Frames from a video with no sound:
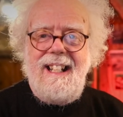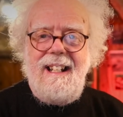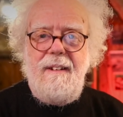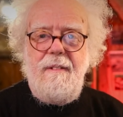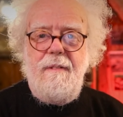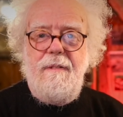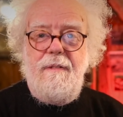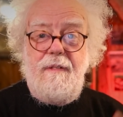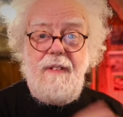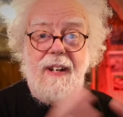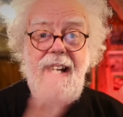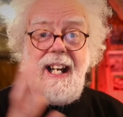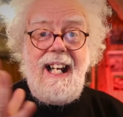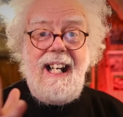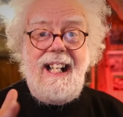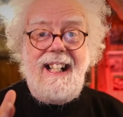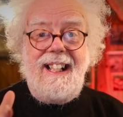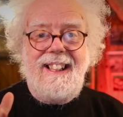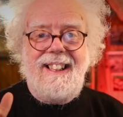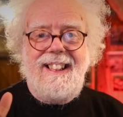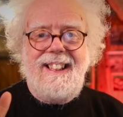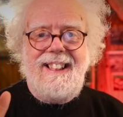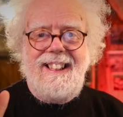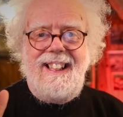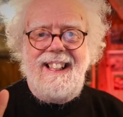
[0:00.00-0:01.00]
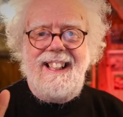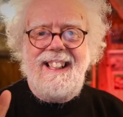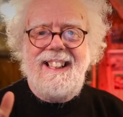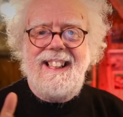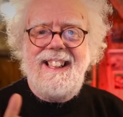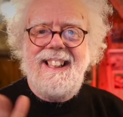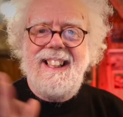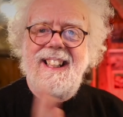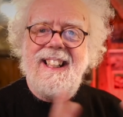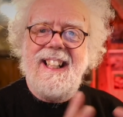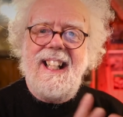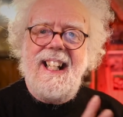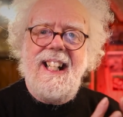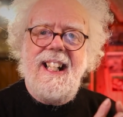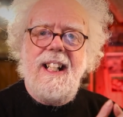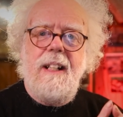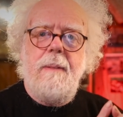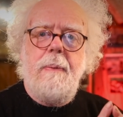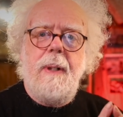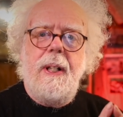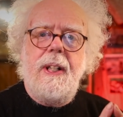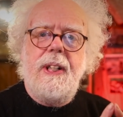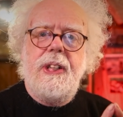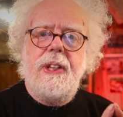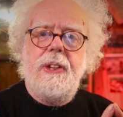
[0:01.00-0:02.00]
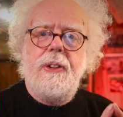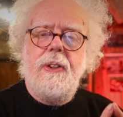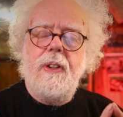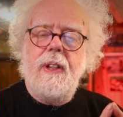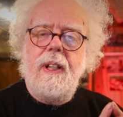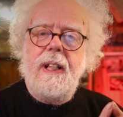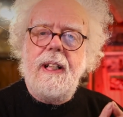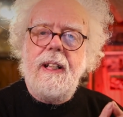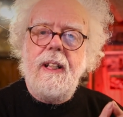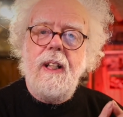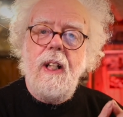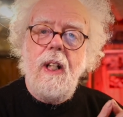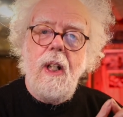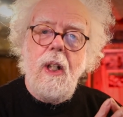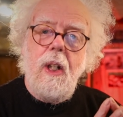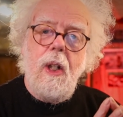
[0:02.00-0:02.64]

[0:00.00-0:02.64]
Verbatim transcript: In fact, this is an Airbus story.